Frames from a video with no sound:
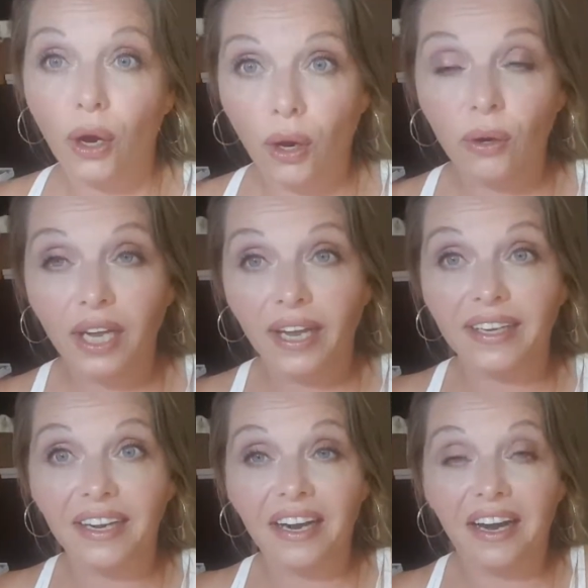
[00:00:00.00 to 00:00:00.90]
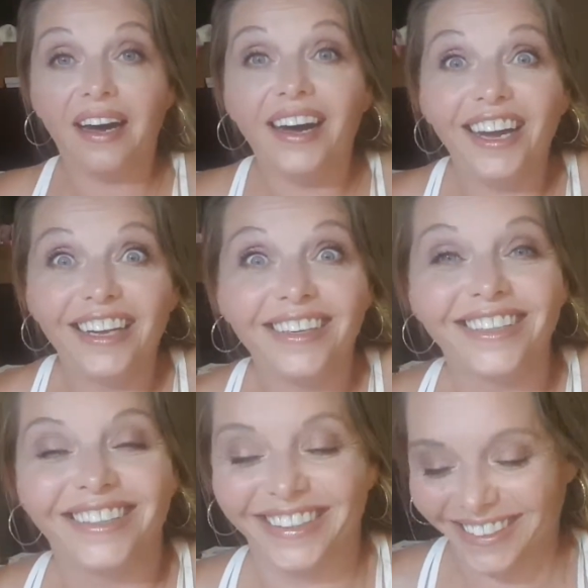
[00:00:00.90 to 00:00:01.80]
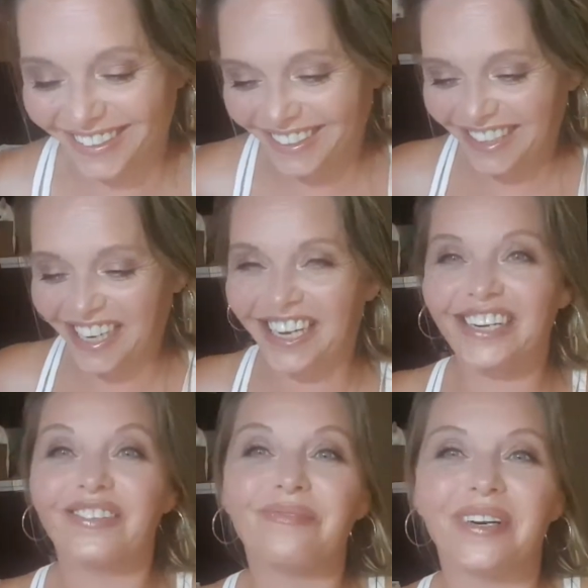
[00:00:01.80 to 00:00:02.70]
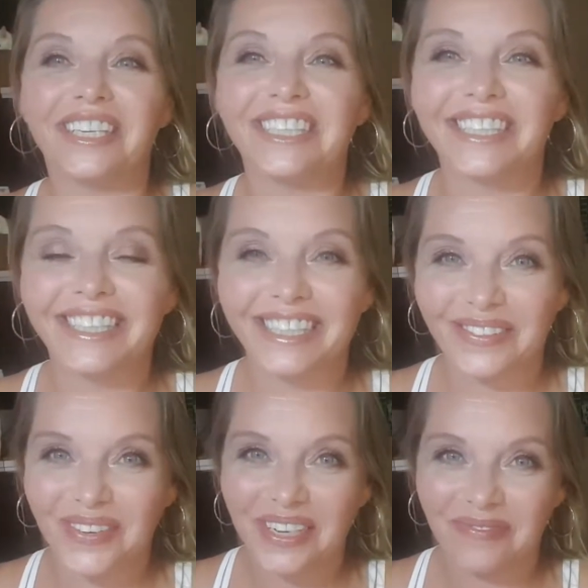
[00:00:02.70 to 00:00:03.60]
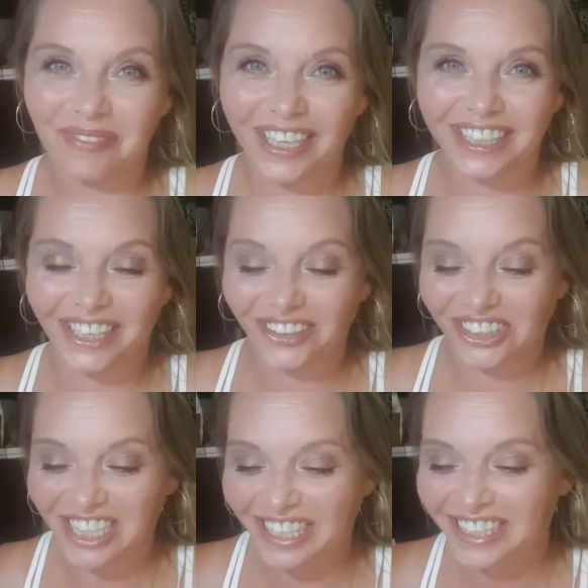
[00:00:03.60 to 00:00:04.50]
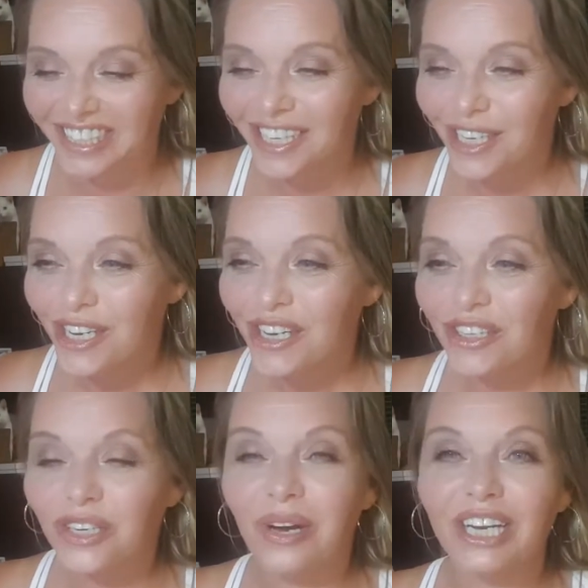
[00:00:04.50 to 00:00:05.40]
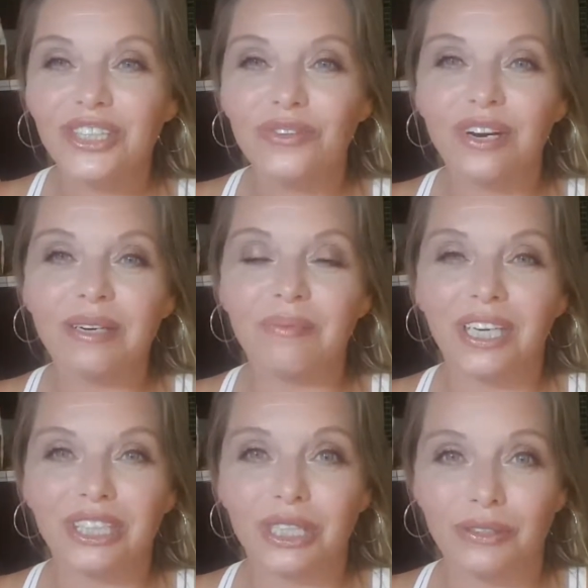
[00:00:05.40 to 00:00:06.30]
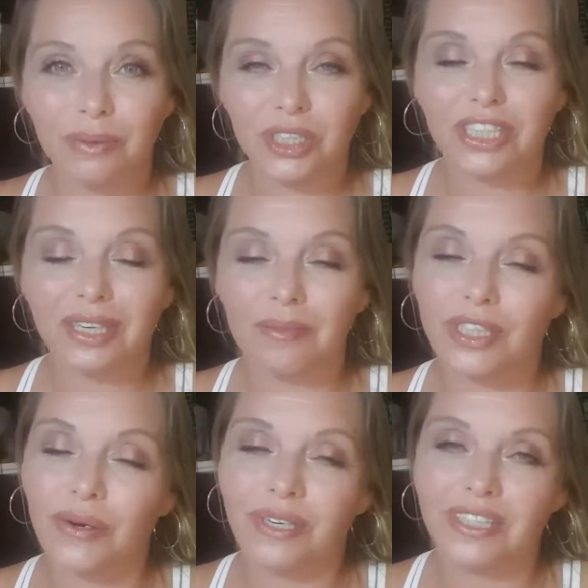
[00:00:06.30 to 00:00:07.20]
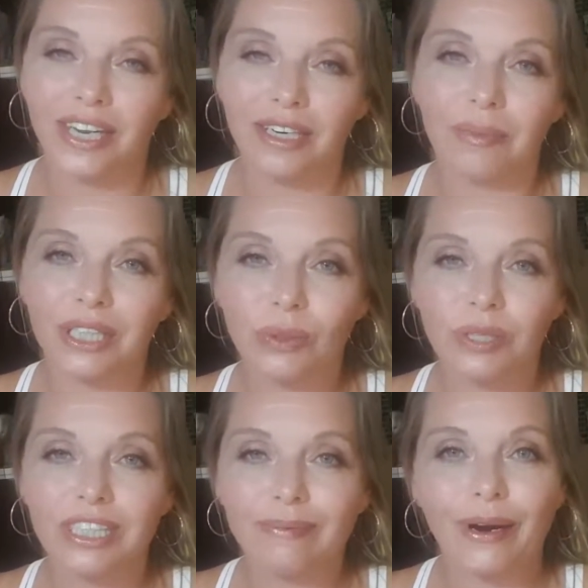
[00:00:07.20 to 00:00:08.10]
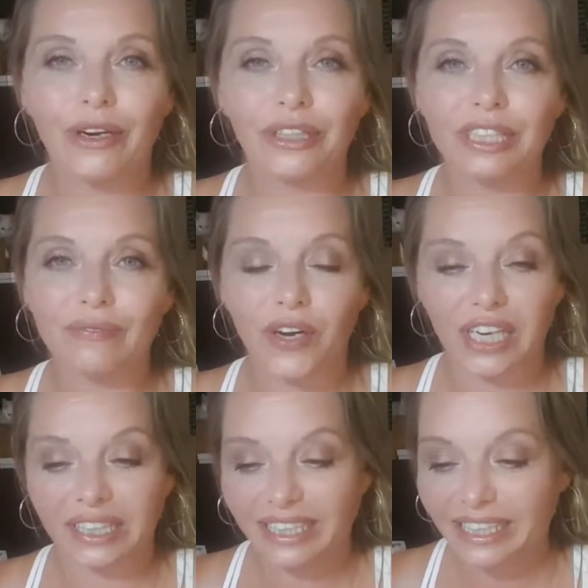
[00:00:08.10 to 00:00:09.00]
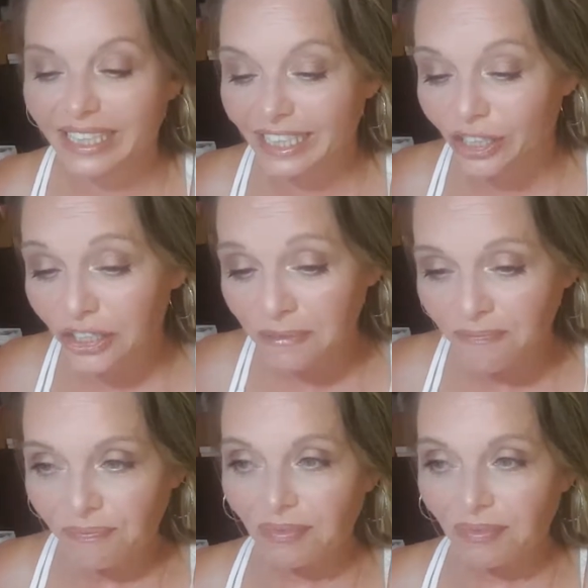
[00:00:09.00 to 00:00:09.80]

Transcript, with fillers: Okay, hi. Hi everybody, it's Lisa. Welcome back to LGS. So as you read in my description, I'm so excited. My Sweet Sparkle is finally here.